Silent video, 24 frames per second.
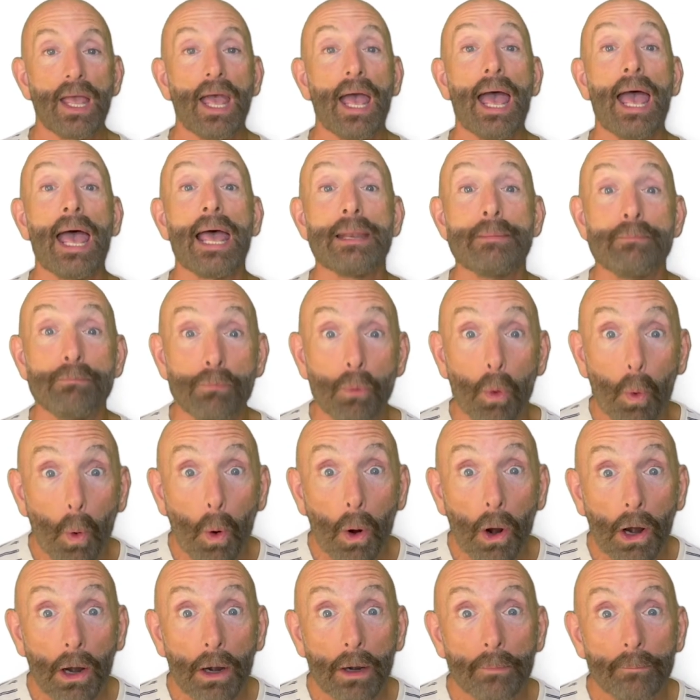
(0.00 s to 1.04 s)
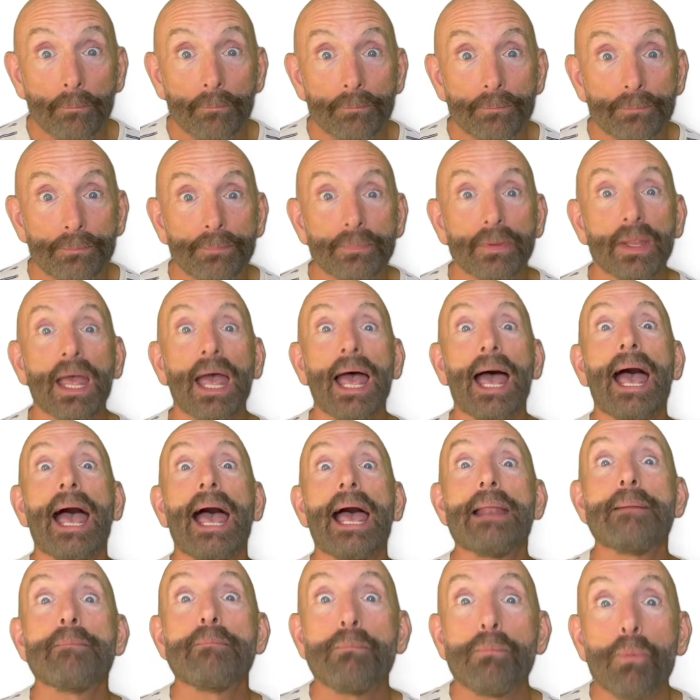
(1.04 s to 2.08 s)
and more
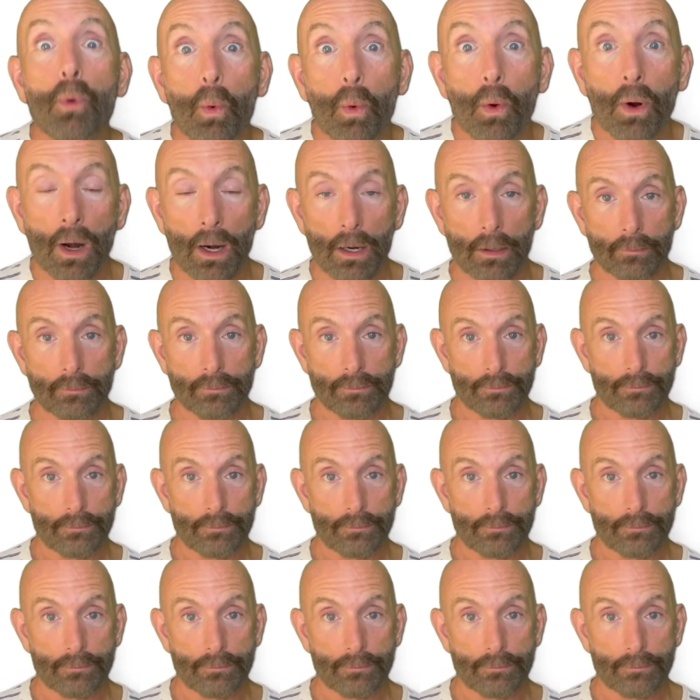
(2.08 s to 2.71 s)
and more.